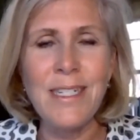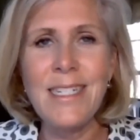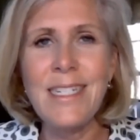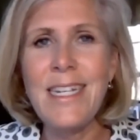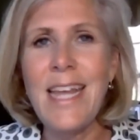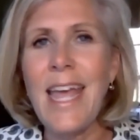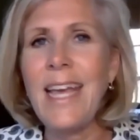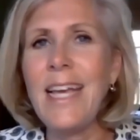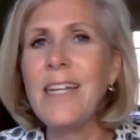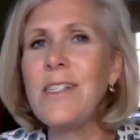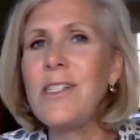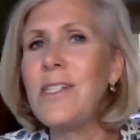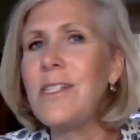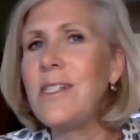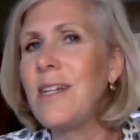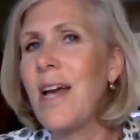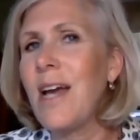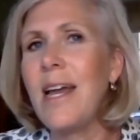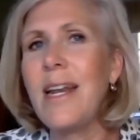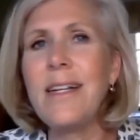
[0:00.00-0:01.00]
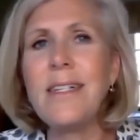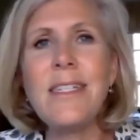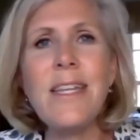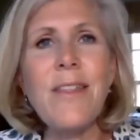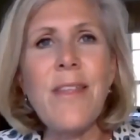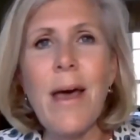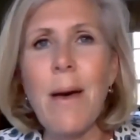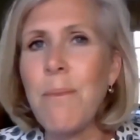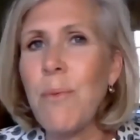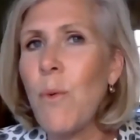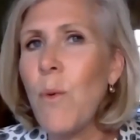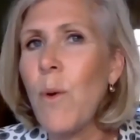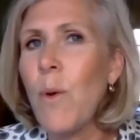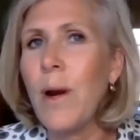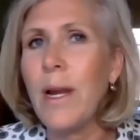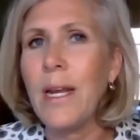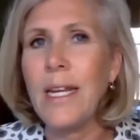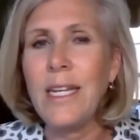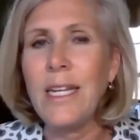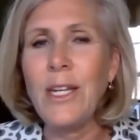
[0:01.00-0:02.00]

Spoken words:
Take us kind of to that point.